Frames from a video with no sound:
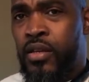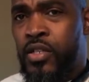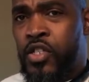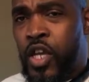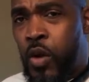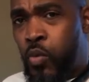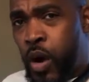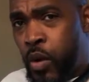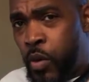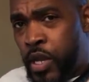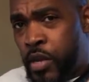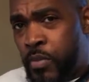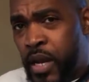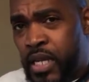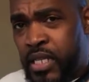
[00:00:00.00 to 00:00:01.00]
Somewhere where
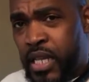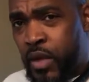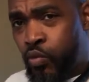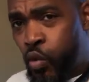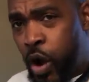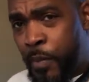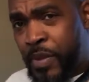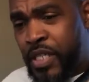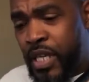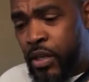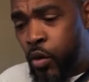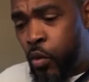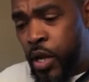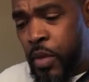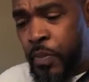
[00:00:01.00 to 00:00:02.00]
your money's getting 1%
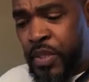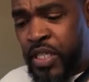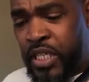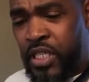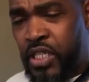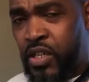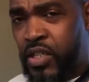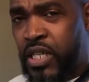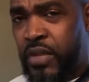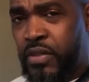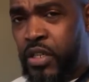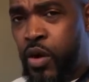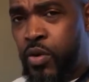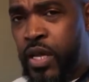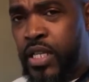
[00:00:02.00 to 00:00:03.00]
or where you position yourself
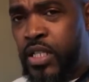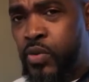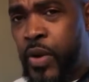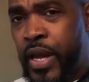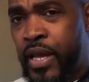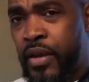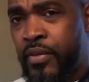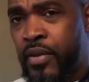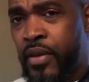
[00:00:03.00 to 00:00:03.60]
to go get 12.